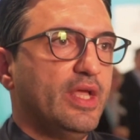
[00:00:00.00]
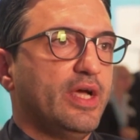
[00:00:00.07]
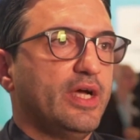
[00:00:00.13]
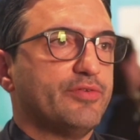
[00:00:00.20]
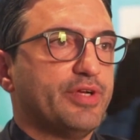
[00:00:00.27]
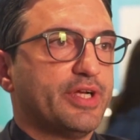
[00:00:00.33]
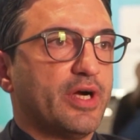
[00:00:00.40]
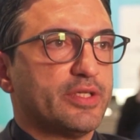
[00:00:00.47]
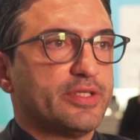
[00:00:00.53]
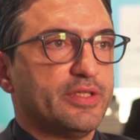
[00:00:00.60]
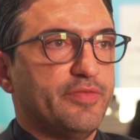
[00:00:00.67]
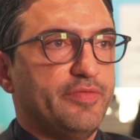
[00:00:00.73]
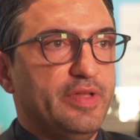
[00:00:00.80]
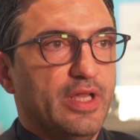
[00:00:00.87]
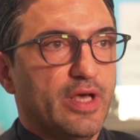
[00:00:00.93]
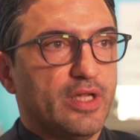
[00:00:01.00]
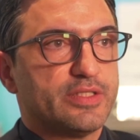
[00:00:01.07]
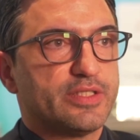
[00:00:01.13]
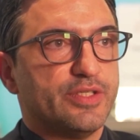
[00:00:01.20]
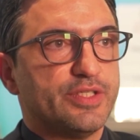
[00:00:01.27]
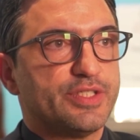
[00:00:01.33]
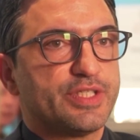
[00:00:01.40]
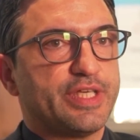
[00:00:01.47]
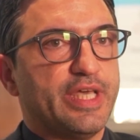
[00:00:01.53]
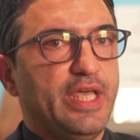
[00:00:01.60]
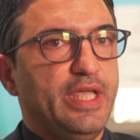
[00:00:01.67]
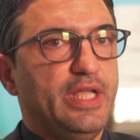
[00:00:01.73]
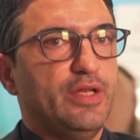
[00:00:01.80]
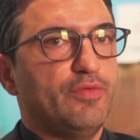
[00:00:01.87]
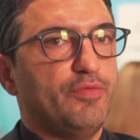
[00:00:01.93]
And regarding the Villalta
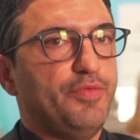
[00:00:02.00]
scale,